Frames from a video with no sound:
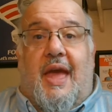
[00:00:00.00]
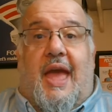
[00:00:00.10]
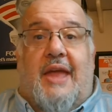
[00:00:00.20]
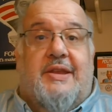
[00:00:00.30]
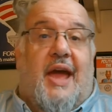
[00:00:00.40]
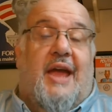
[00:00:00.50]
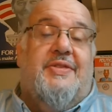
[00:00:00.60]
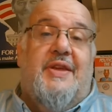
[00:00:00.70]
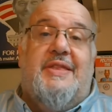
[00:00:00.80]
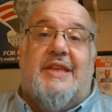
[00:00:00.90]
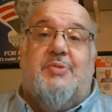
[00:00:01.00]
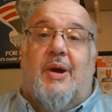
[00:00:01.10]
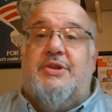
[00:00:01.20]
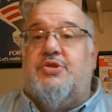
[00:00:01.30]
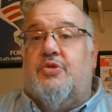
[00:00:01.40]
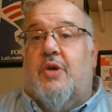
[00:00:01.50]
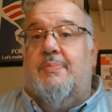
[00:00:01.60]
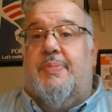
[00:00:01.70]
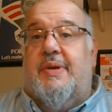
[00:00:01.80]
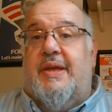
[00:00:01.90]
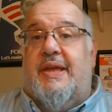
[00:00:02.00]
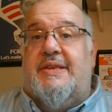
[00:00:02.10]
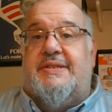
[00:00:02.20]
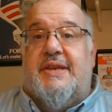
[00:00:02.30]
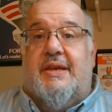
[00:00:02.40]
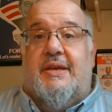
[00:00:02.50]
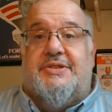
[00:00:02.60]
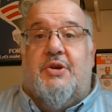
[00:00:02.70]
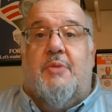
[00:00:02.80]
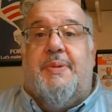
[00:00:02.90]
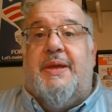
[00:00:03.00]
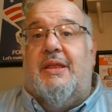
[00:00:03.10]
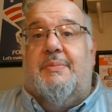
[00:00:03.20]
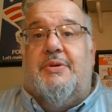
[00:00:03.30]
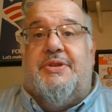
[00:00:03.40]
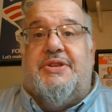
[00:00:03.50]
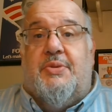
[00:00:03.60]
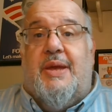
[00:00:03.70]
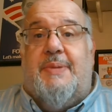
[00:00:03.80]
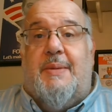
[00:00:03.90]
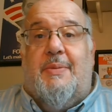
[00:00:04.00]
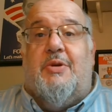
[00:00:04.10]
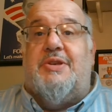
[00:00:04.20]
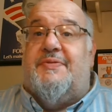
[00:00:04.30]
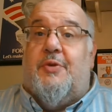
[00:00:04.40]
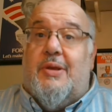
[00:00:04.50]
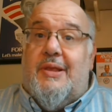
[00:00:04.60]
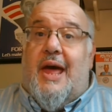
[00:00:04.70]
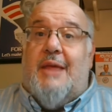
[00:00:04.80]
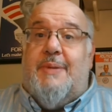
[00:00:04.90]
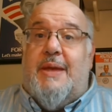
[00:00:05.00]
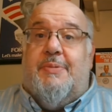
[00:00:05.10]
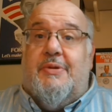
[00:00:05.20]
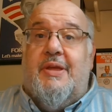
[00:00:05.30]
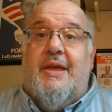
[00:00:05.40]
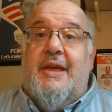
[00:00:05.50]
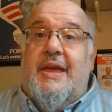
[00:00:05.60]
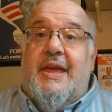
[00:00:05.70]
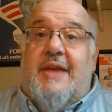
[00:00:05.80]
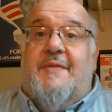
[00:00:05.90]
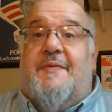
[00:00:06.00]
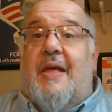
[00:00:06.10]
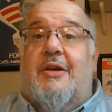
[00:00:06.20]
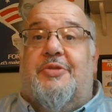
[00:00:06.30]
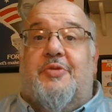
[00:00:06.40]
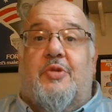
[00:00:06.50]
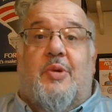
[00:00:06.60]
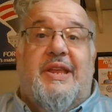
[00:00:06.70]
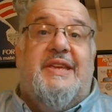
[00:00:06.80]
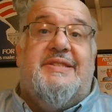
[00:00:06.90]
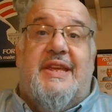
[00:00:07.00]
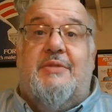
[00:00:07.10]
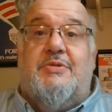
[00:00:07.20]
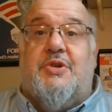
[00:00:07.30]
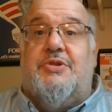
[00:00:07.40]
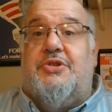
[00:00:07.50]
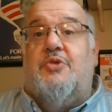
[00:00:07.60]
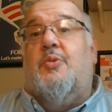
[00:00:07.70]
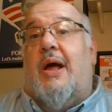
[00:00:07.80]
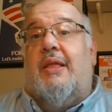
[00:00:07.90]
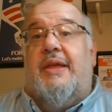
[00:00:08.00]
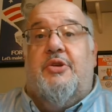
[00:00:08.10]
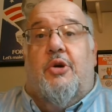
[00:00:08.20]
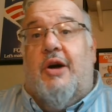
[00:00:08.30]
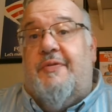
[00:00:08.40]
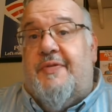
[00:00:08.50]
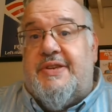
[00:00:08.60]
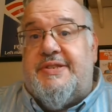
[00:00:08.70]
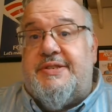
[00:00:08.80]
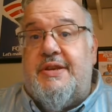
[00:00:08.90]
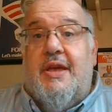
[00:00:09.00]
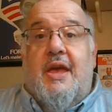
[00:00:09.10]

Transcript: And I think that's why Trump is so appealable to so many people because for a lot of people, he followed through on what he said he was going to do while in office.